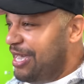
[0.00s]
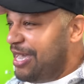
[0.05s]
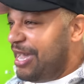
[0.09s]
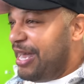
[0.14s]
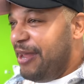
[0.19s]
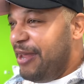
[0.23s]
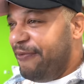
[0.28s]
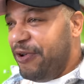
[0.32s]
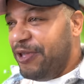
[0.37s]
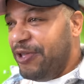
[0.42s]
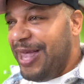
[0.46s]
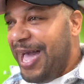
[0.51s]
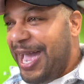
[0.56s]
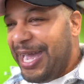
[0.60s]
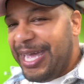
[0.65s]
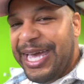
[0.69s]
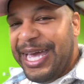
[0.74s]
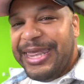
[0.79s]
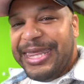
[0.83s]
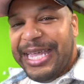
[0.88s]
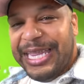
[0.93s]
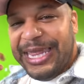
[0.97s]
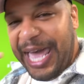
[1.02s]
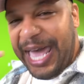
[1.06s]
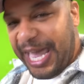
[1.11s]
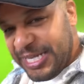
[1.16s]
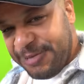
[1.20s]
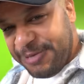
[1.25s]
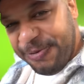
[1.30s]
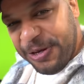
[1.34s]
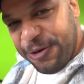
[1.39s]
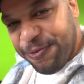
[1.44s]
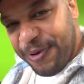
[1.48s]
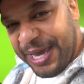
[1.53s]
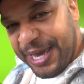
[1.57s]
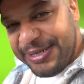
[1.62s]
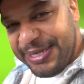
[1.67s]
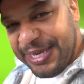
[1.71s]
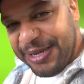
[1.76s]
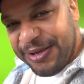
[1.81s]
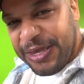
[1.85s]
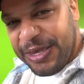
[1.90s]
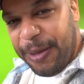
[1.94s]
And if you like the Lightspeed
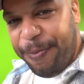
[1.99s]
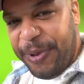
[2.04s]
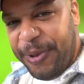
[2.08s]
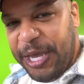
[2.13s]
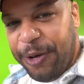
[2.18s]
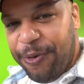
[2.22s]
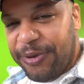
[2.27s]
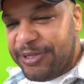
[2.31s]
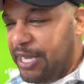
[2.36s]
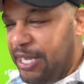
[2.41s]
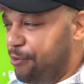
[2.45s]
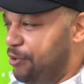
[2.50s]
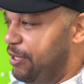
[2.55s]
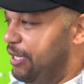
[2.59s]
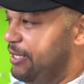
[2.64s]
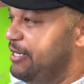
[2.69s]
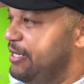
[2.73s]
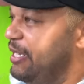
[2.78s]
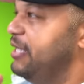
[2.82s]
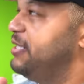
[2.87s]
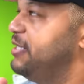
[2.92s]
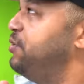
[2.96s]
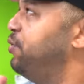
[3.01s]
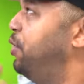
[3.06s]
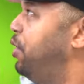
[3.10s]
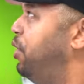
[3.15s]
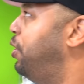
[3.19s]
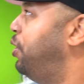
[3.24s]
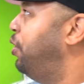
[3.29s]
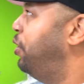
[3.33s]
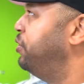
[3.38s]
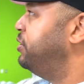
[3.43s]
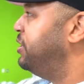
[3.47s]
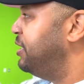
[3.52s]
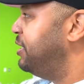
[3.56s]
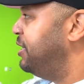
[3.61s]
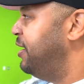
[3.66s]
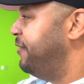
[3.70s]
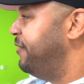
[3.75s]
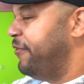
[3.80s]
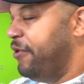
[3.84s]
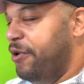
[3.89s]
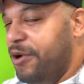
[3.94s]
Racing, the pink ones that really took it to a whole nother
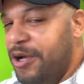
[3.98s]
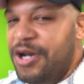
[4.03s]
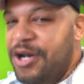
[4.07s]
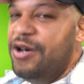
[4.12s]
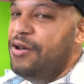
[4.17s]
level,